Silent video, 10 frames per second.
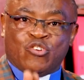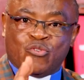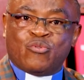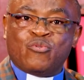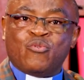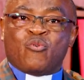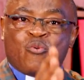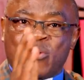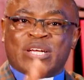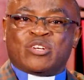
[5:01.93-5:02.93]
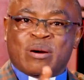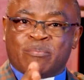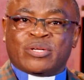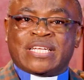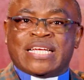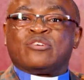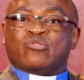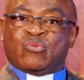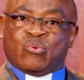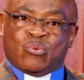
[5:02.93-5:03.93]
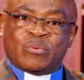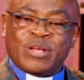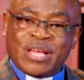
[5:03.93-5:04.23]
do what you are put here to do.